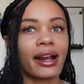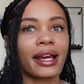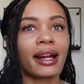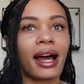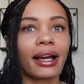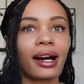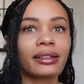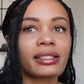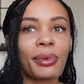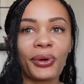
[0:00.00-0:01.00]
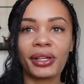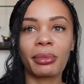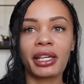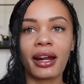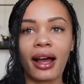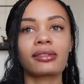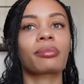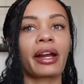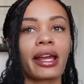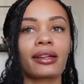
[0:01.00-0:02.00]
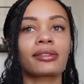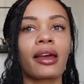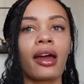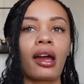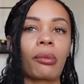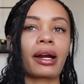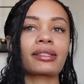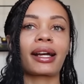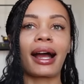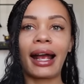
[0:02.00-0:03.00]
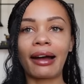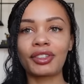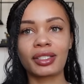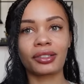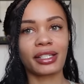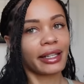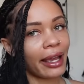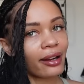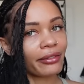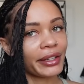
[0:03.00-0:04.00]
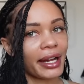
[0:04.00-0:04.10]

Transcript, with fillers: And I got these bohemian ass braids where it's like, I have to still take care of it.